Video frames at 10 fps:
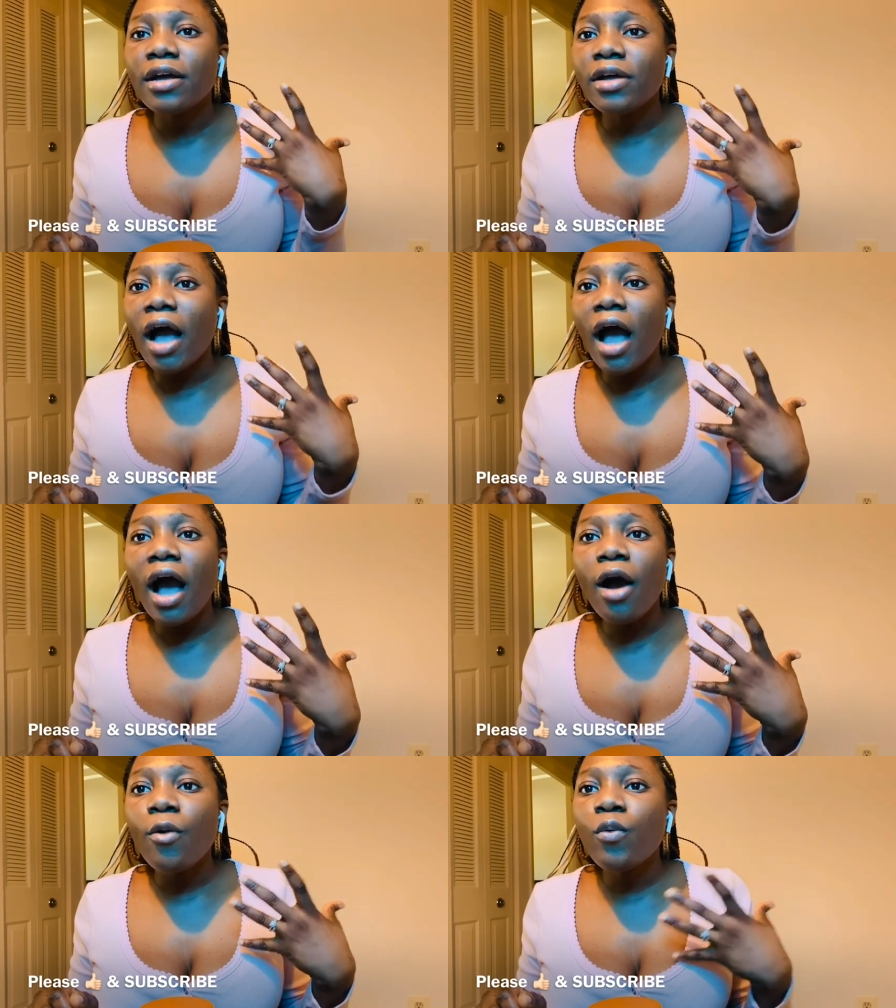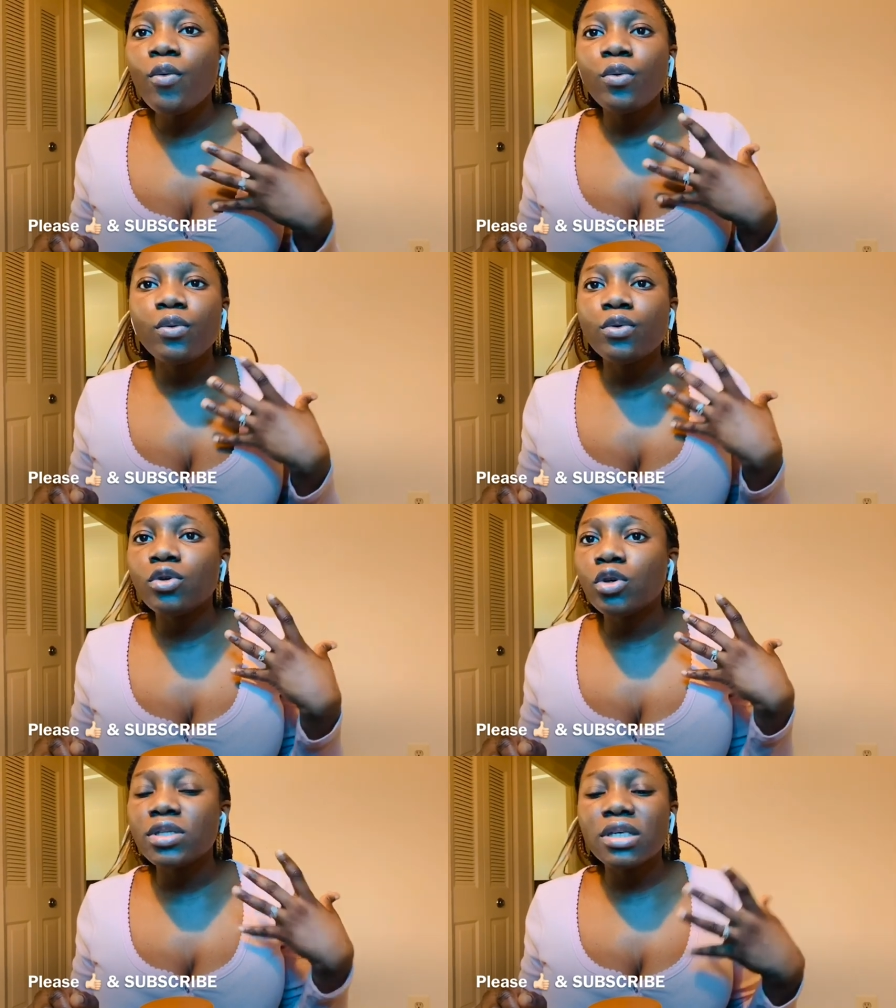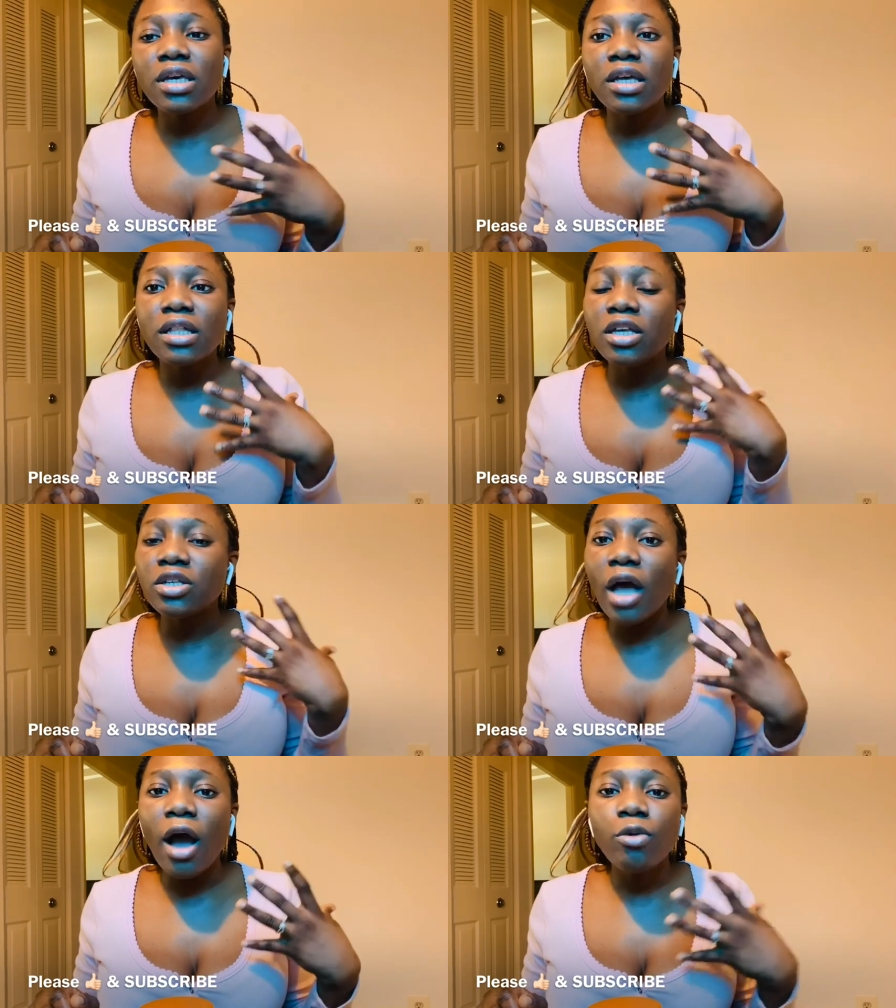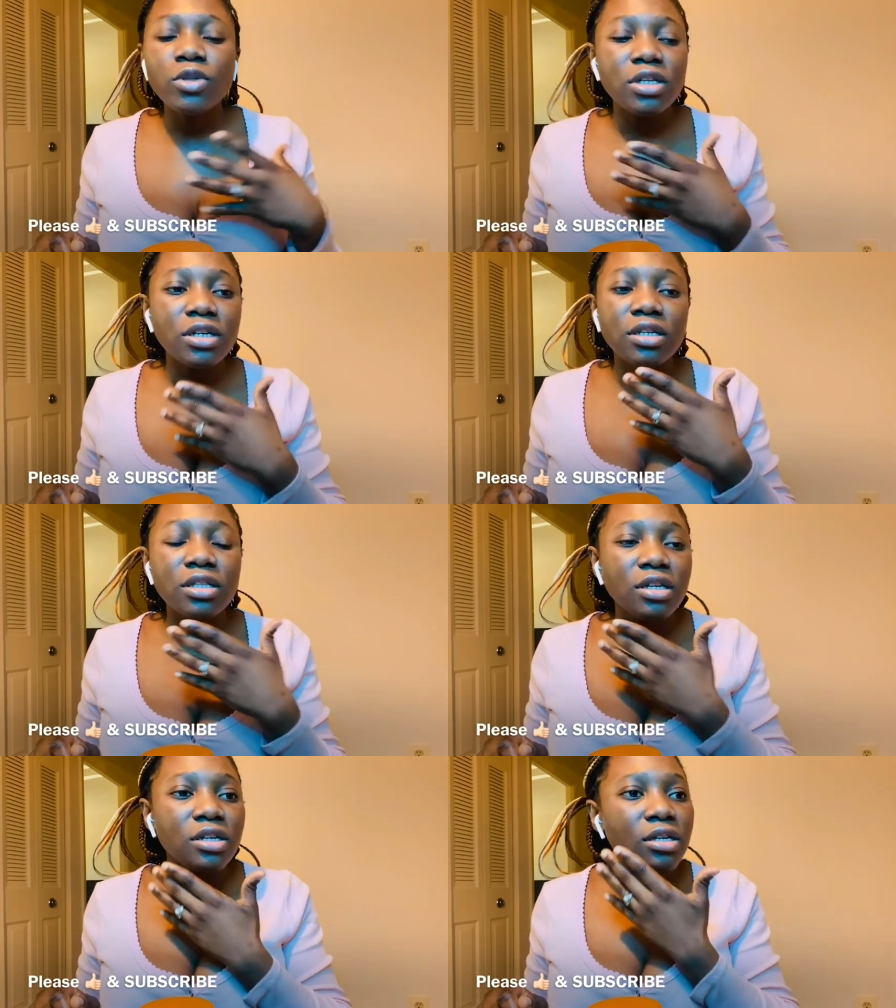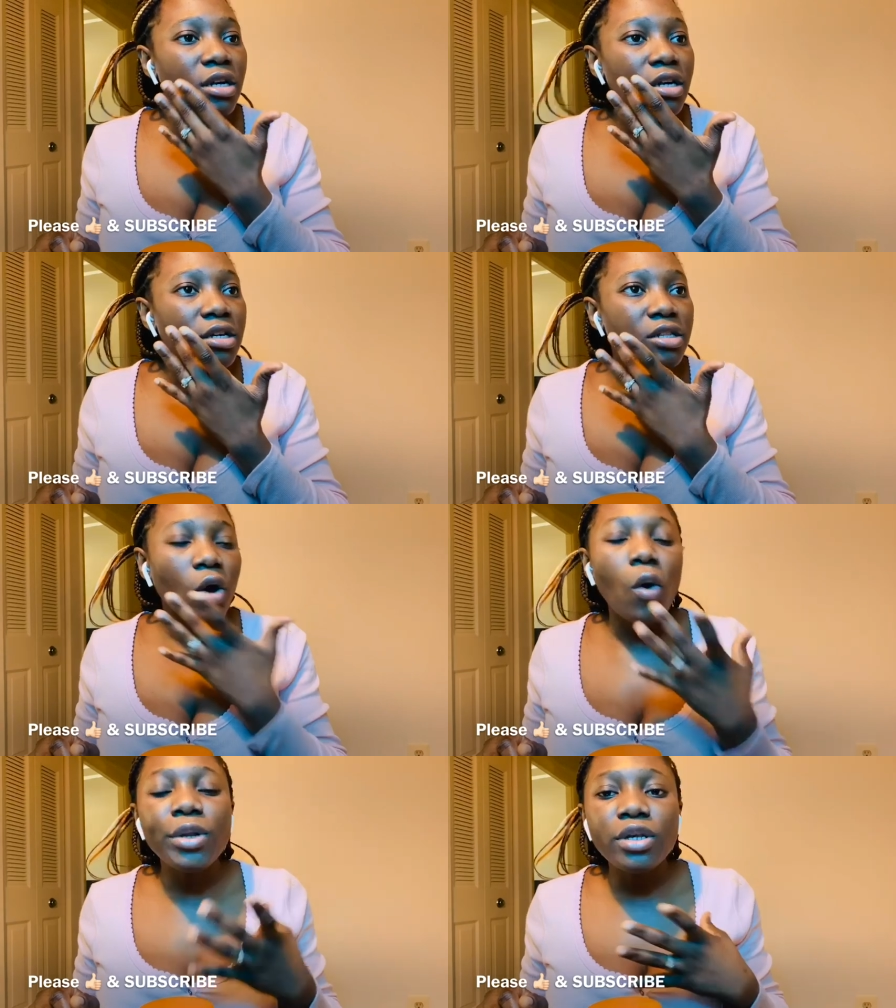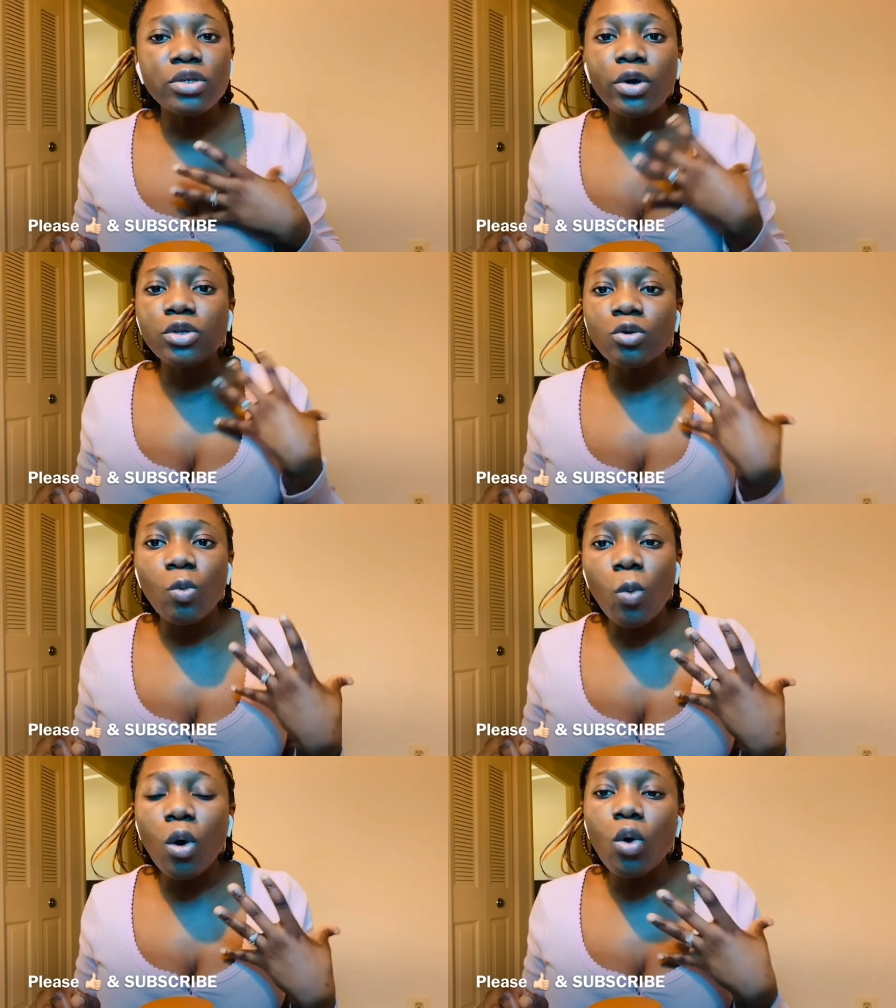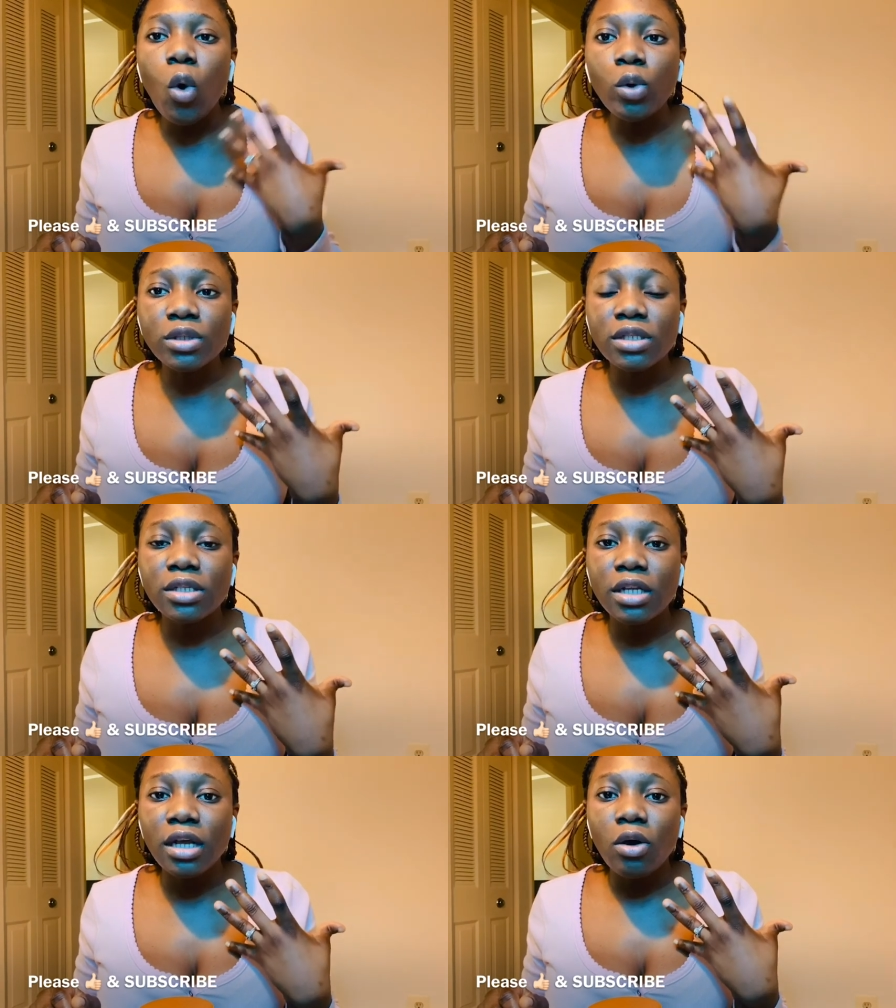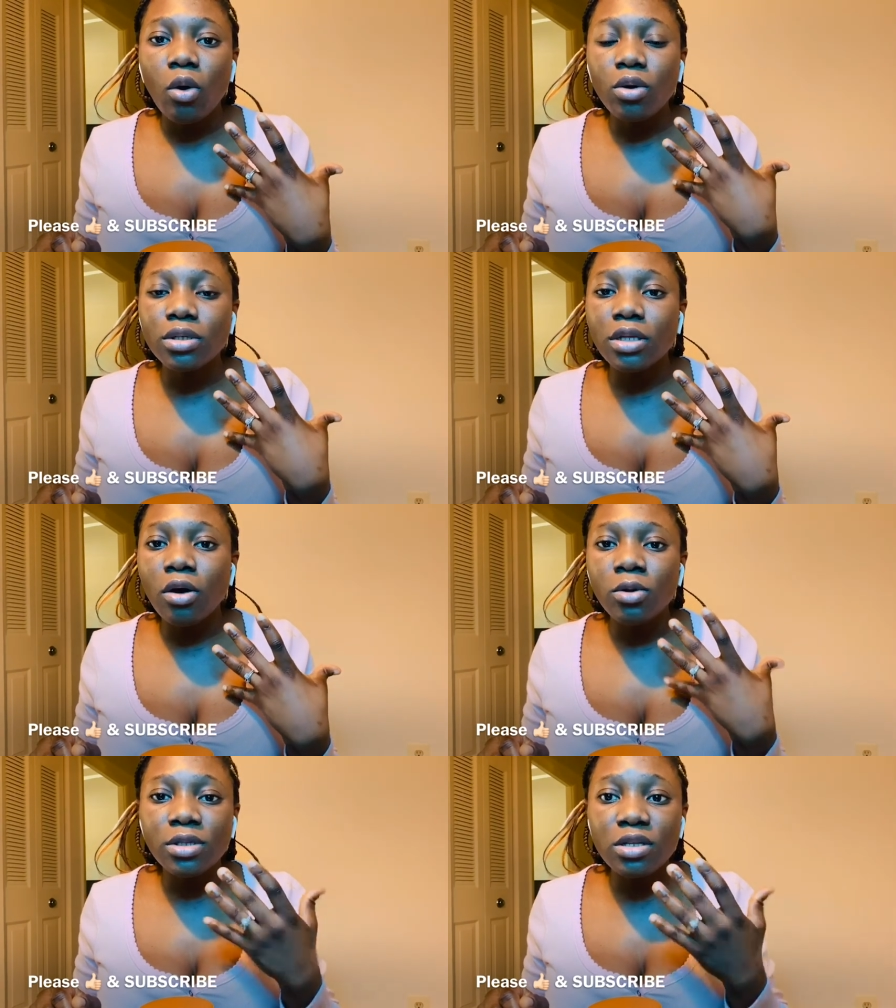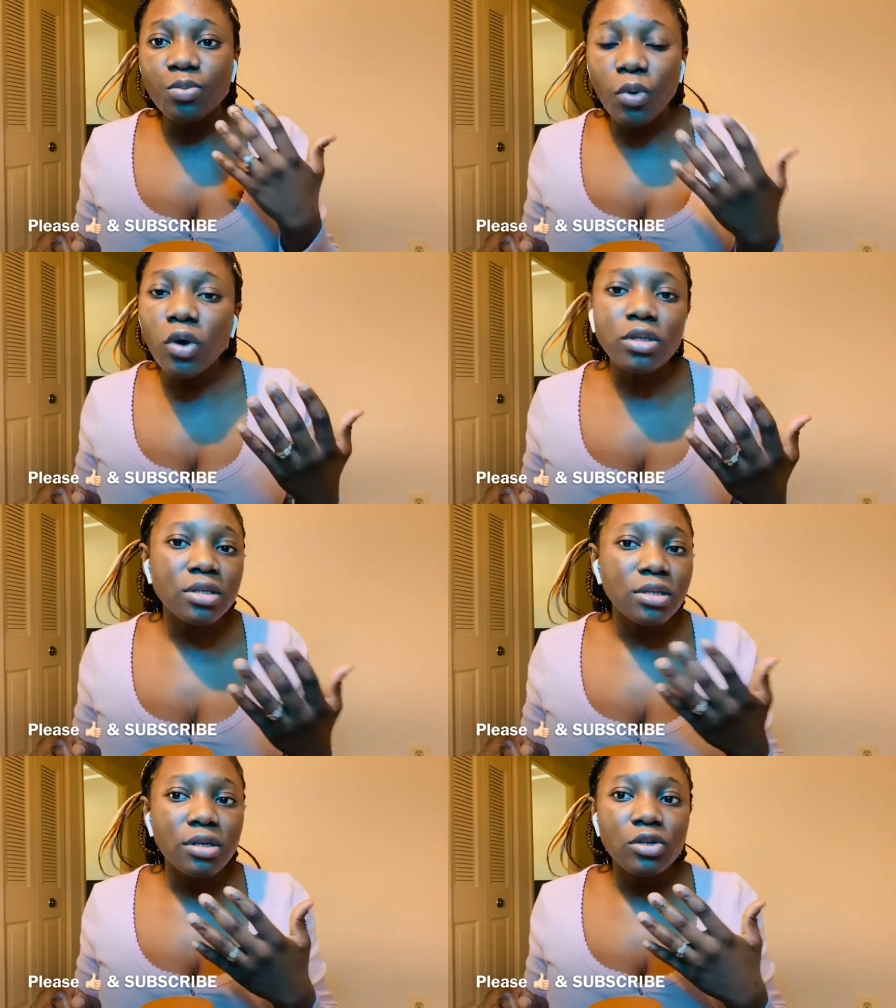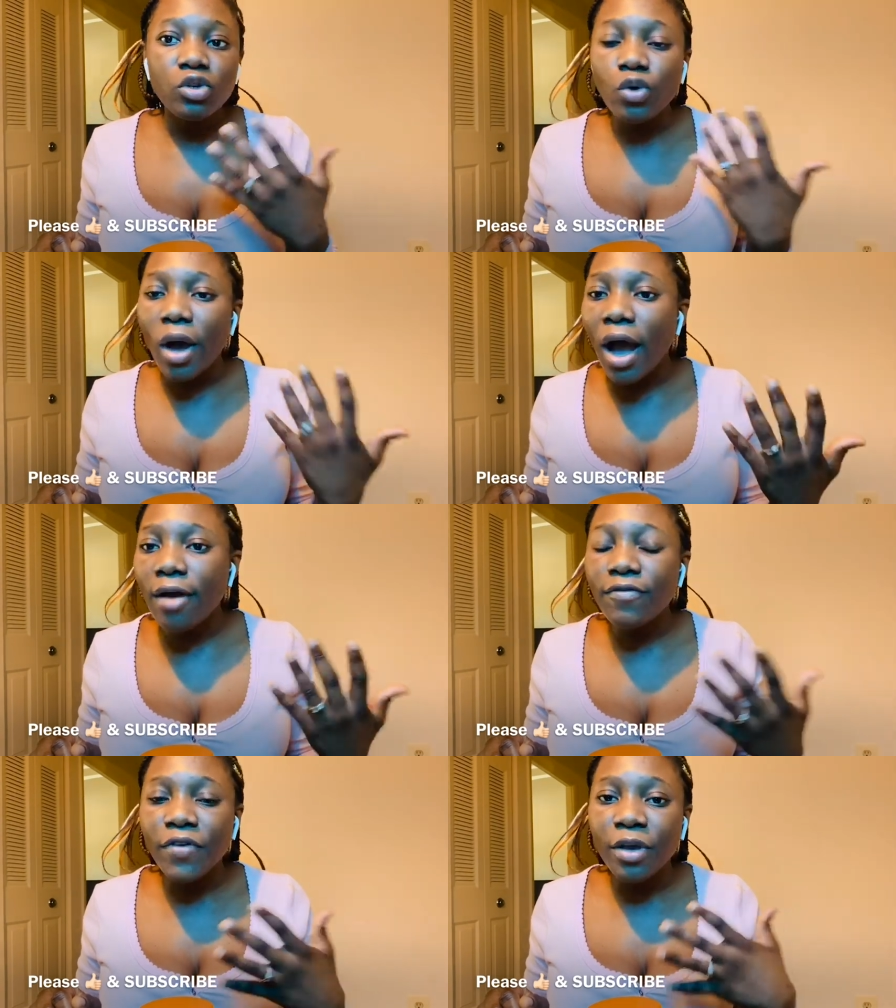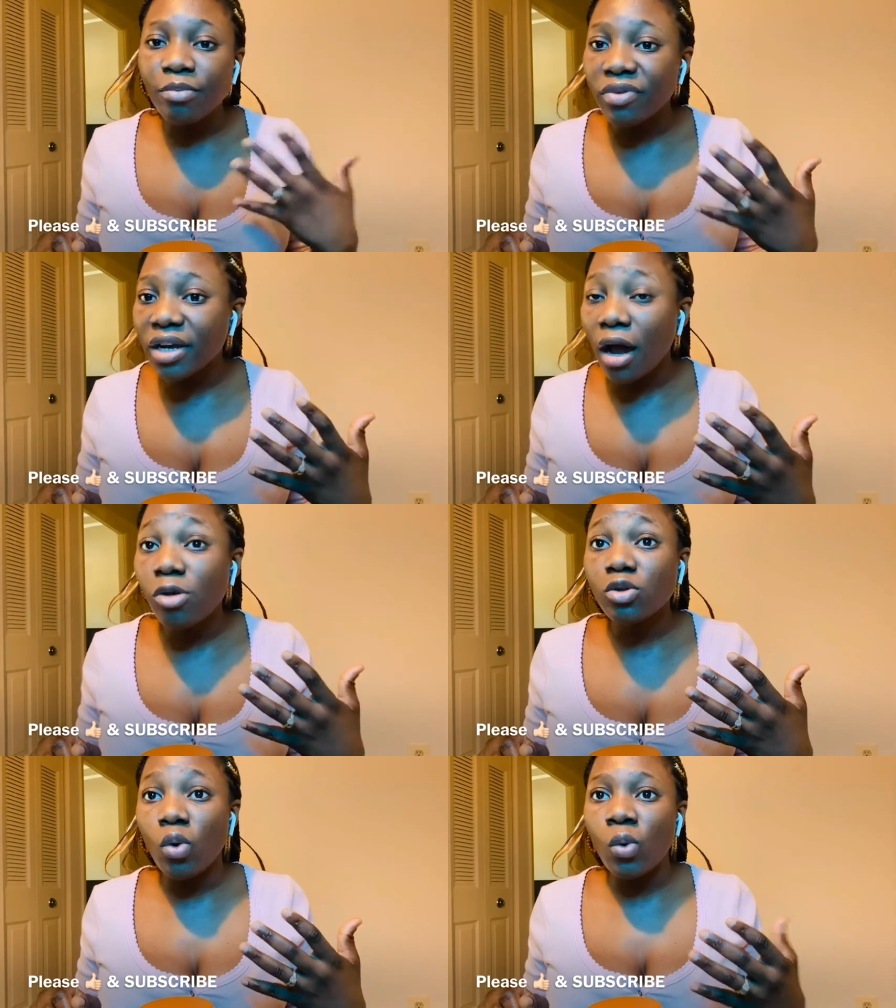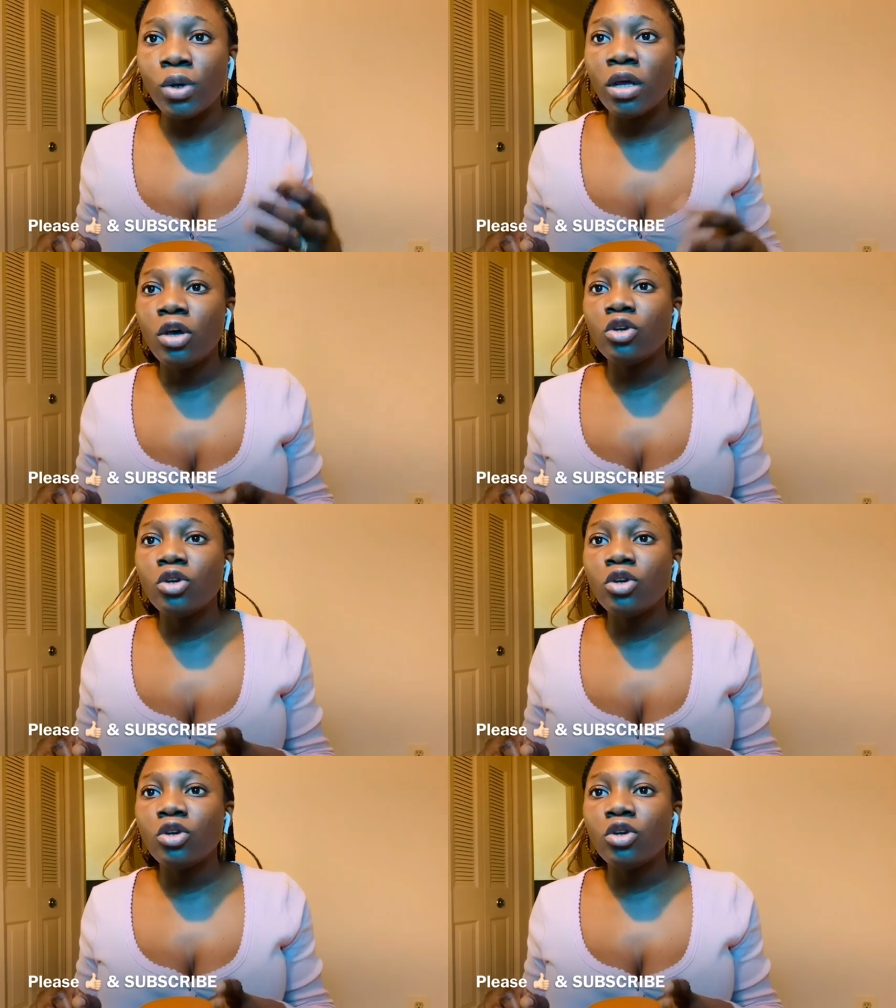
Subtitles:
how your skin is, how the honey is going to work on the spots you have a breakout on.